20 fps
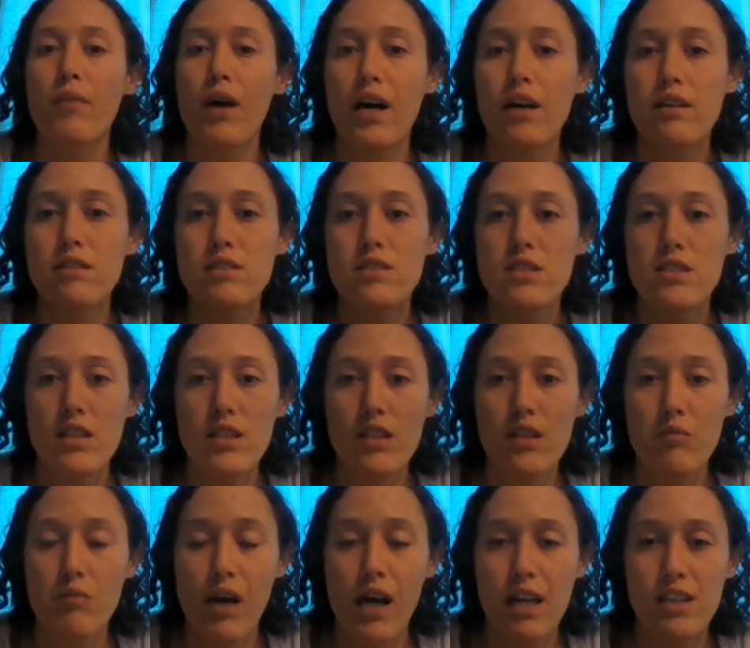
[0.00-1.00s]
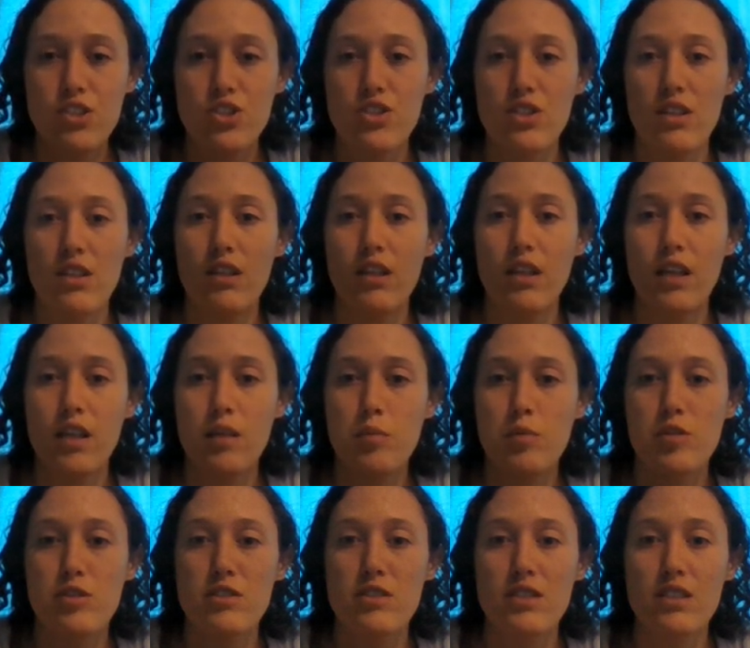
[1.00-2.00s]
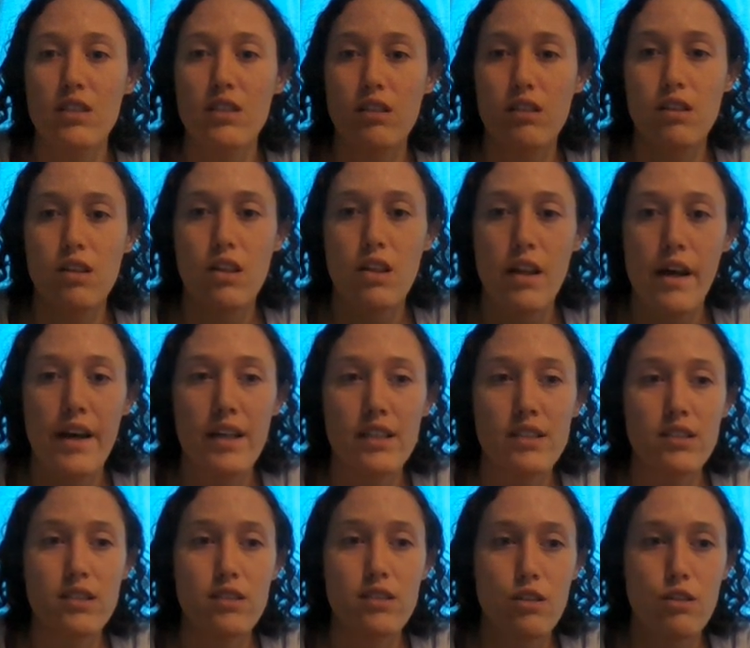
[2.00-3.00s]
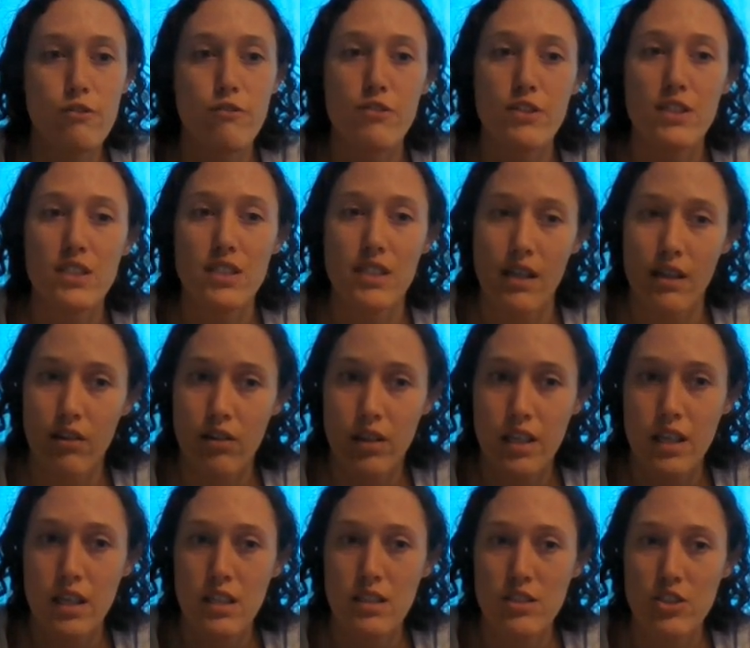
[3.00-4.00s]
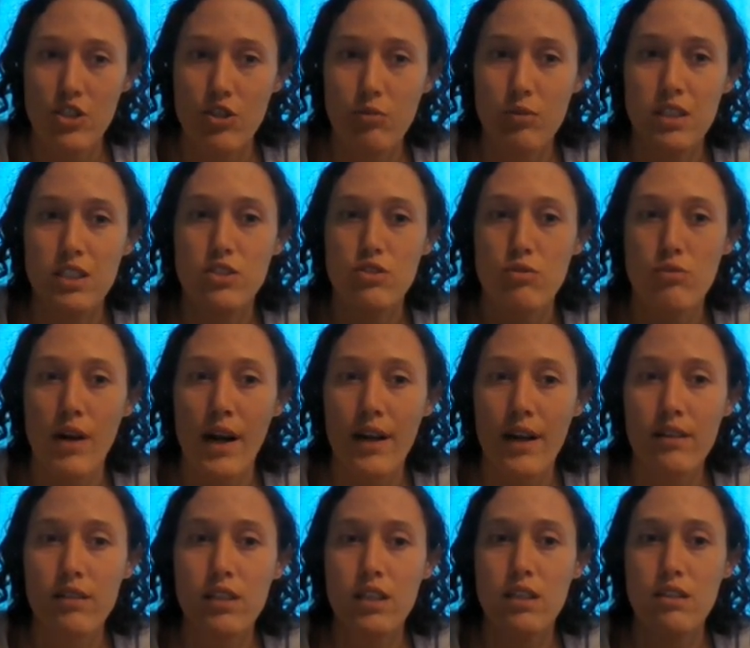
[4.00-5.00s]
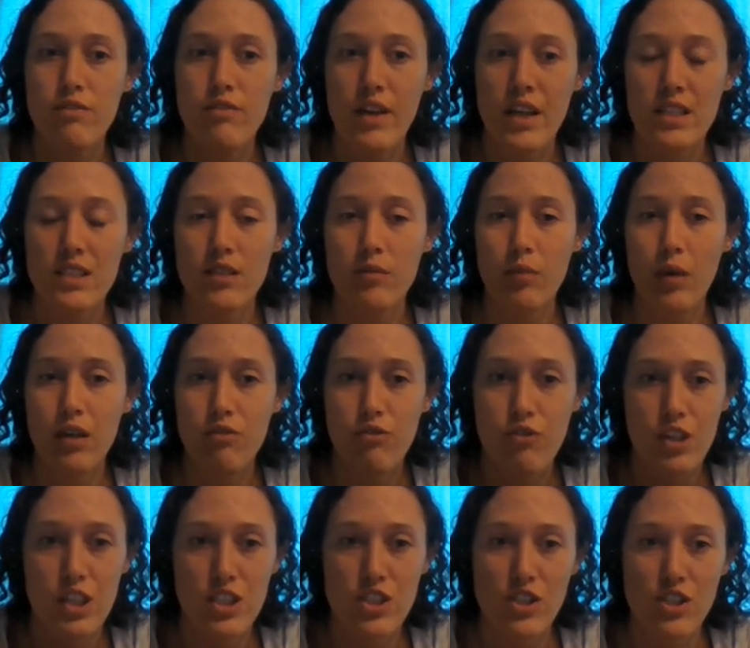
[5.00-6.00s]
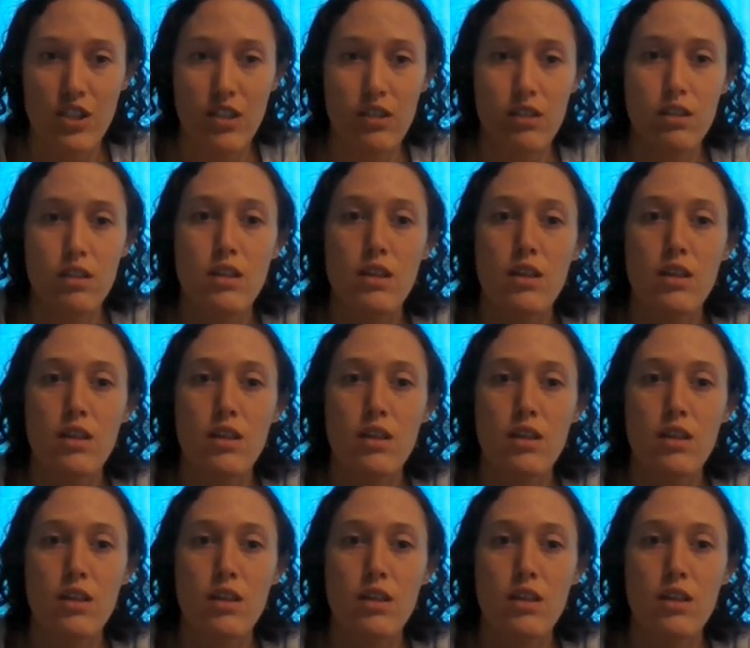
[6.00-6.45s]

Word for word: Balancing the match enables less surface area to be directly affected by friction,